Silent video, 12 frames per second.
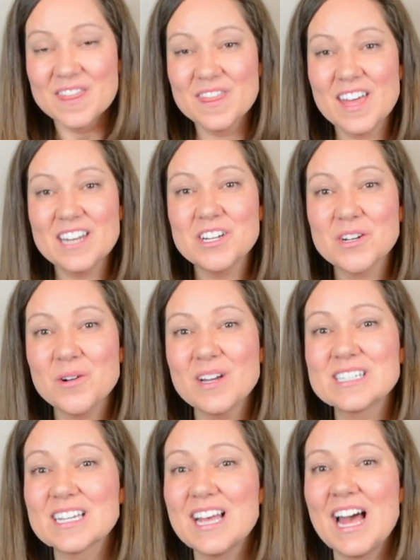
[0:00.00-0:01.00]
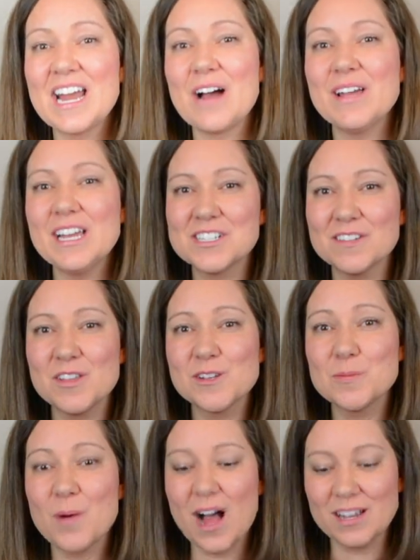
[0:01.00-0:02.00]
Then you're going to cut out each of
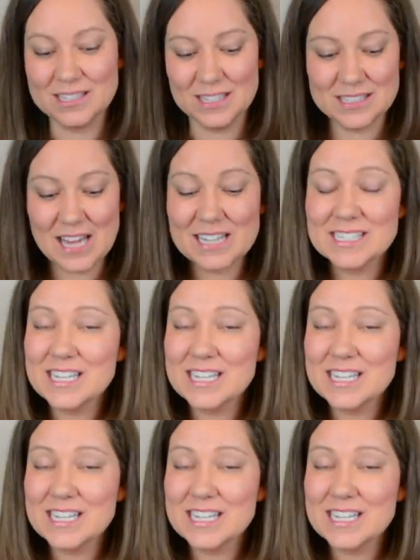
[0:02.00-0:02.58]
those boxes and